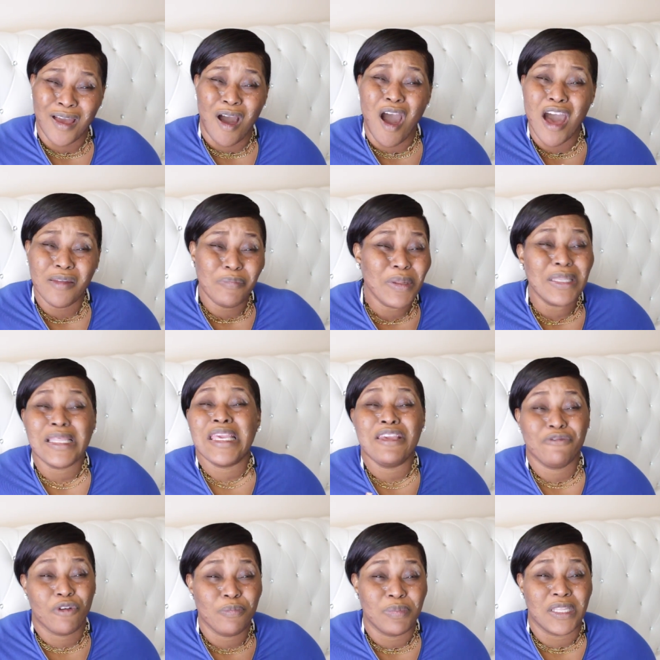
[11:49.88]

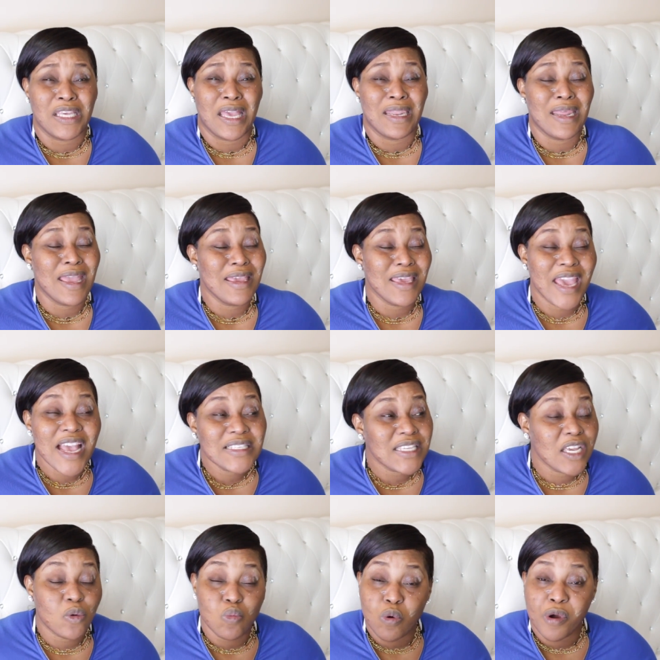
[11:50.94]
unbelievably. And I guess
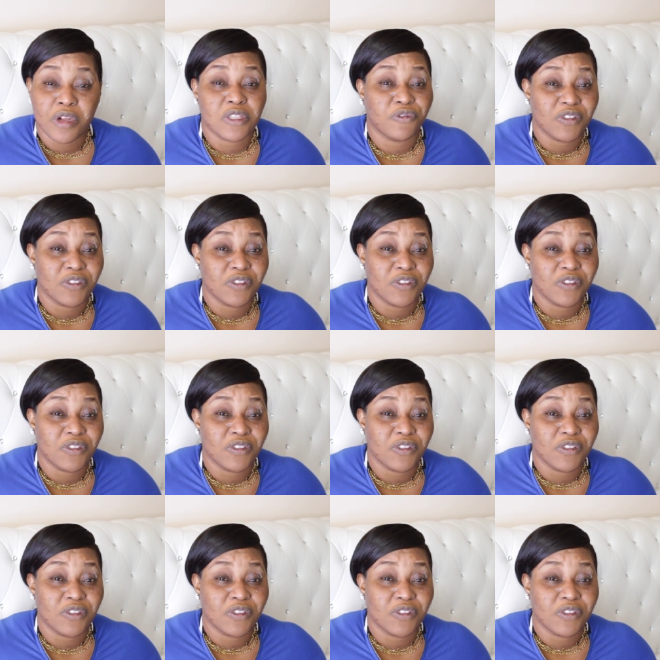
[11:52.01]
it works